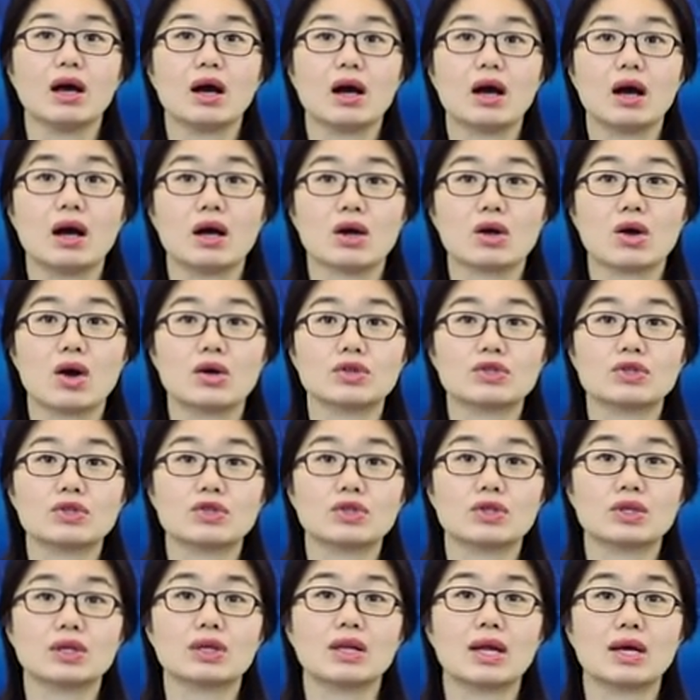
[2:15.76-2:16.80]
are
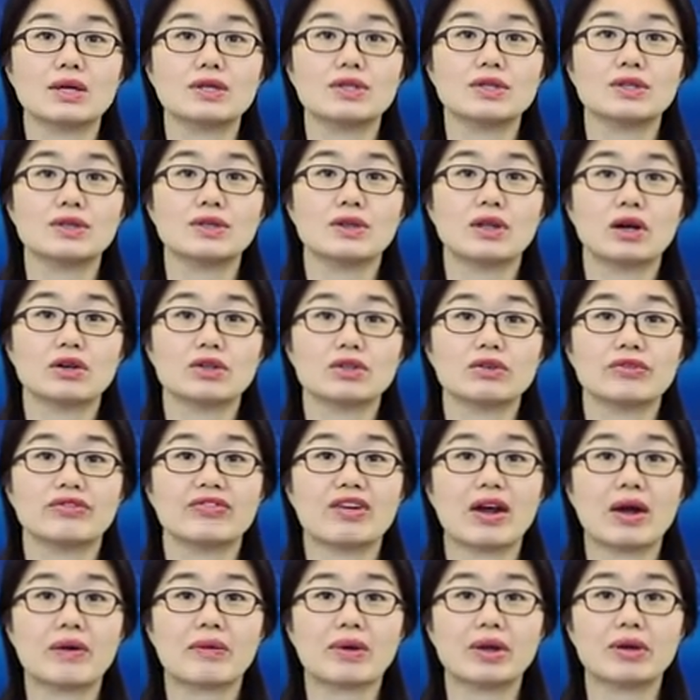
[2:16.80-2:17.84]
costs that do not
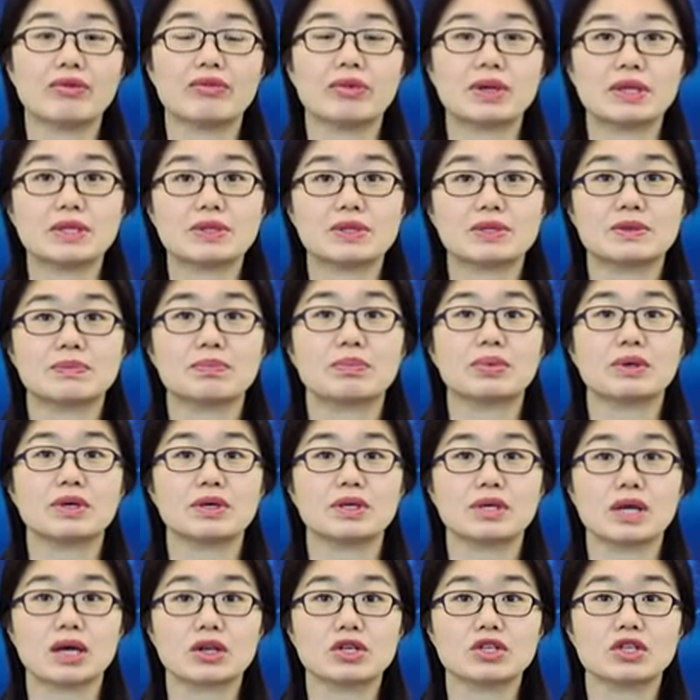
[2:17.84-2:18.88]
vary with
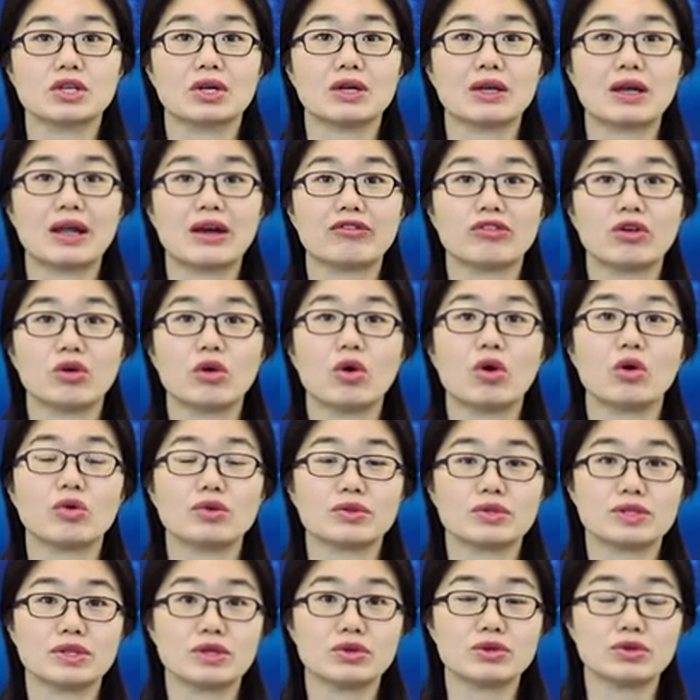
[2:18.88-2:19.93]
production level or
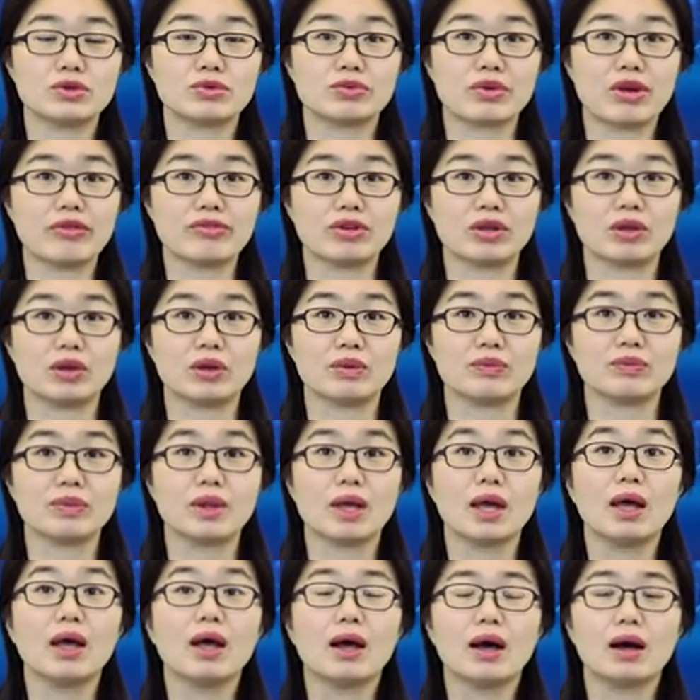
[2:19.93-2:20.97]
sales revenue.
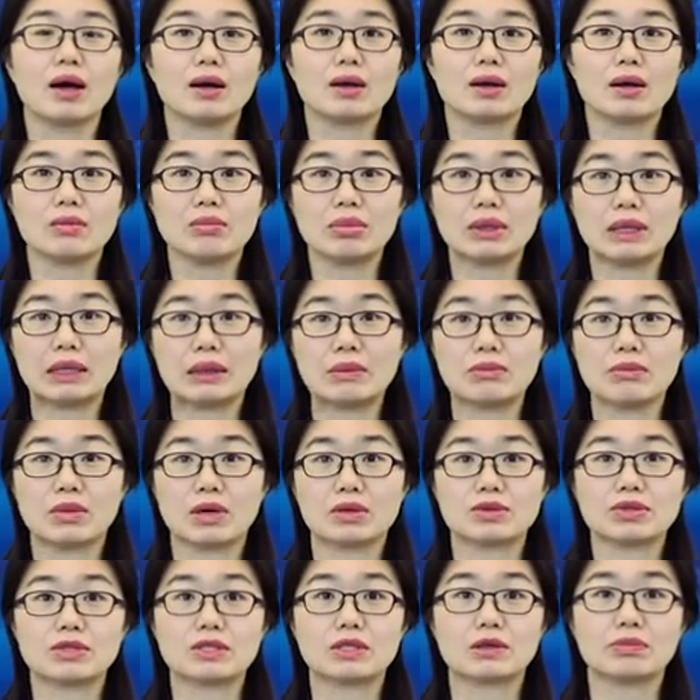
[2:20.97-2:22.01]
A company
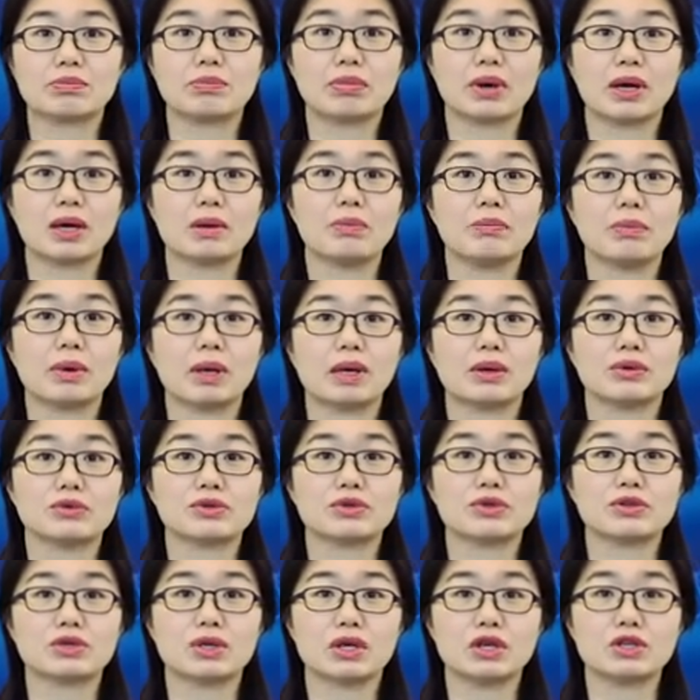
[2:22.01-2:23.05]
must pay
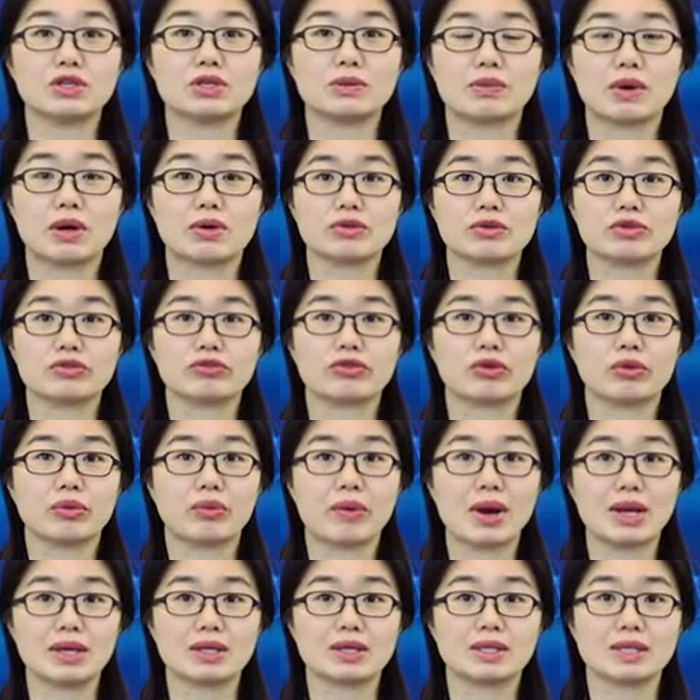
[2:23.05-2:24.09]
bills each month for
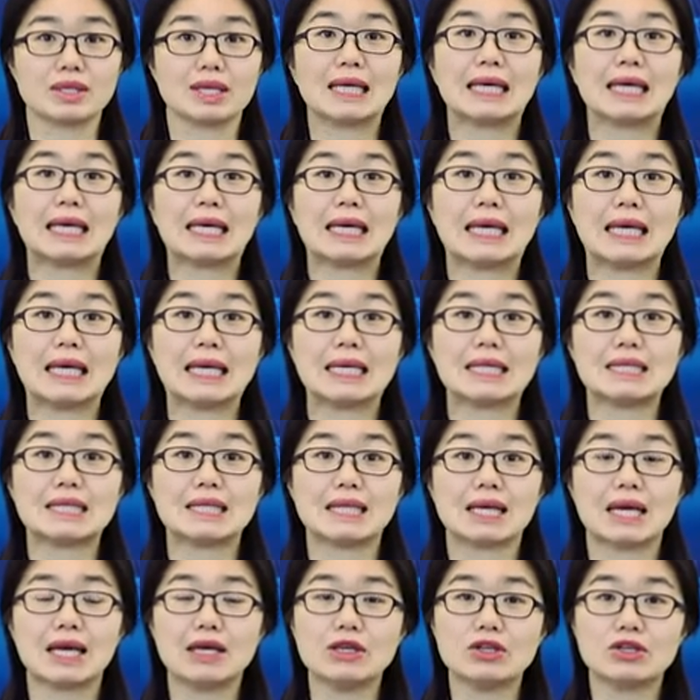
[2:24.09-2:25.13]
rent, heat,
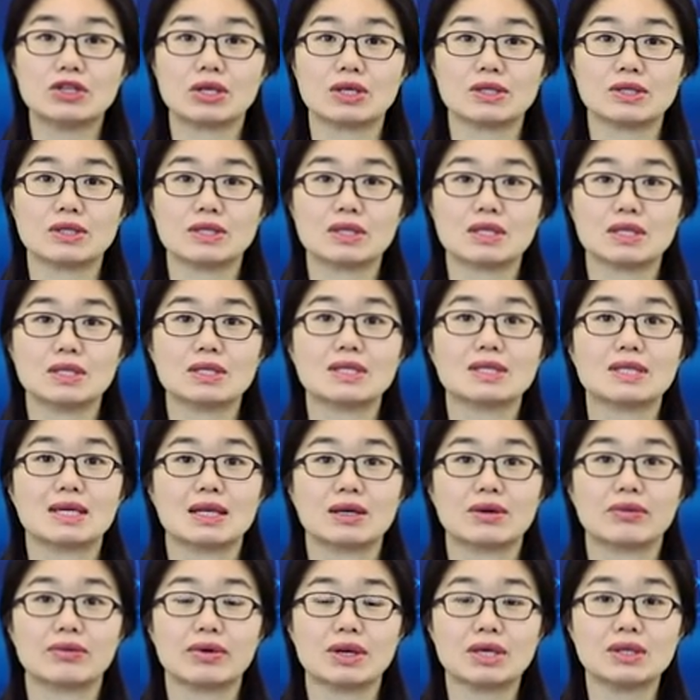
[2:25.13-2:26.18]
interest,
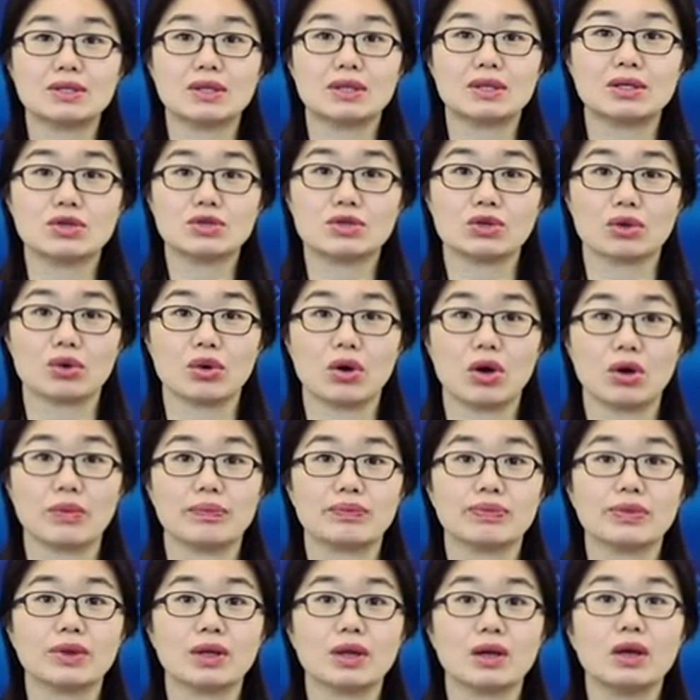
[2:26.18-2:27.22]
salaries, and so on,
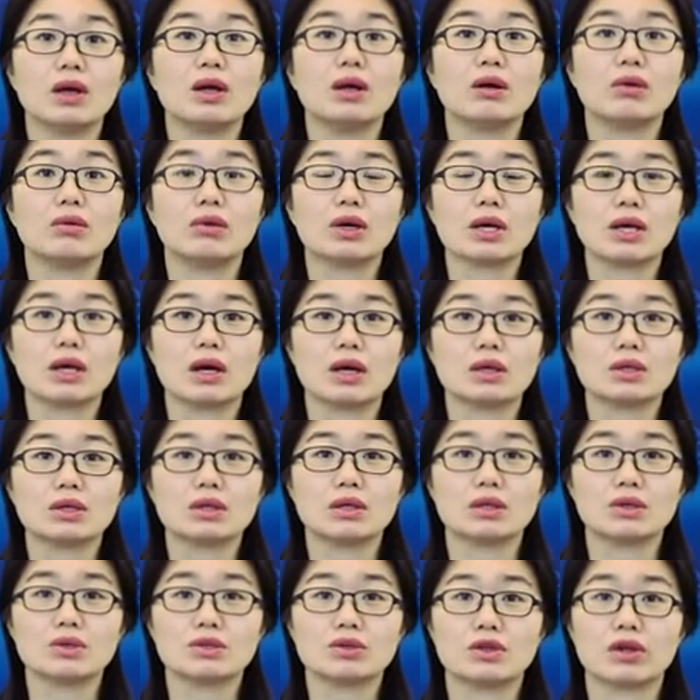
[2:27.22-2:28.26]

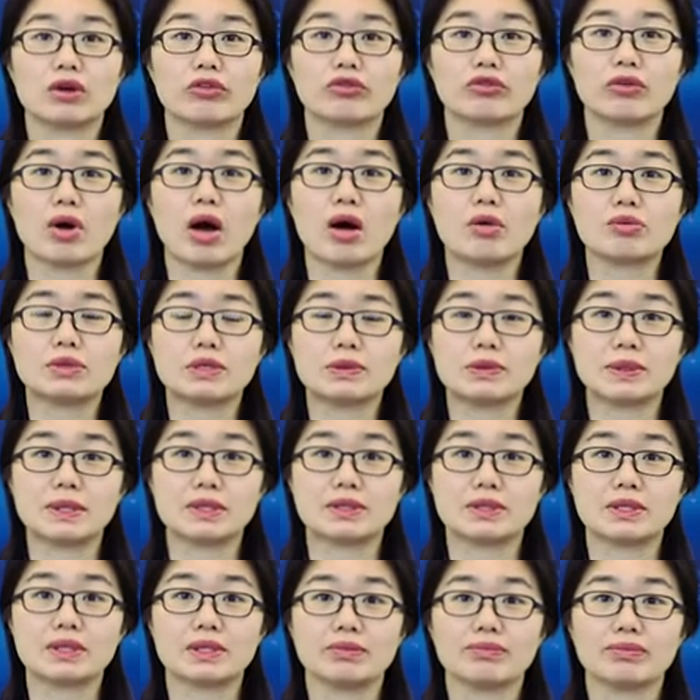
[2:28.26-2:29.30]
regardless of
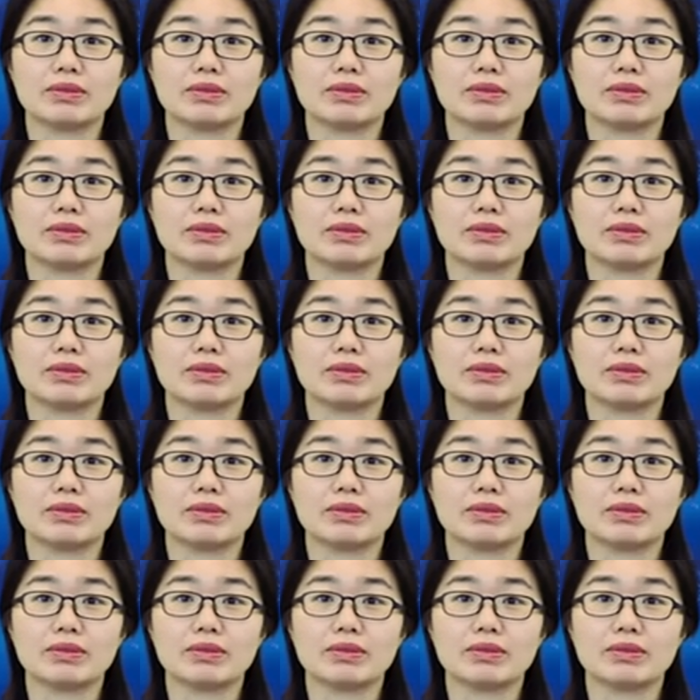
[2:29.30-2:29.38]
output.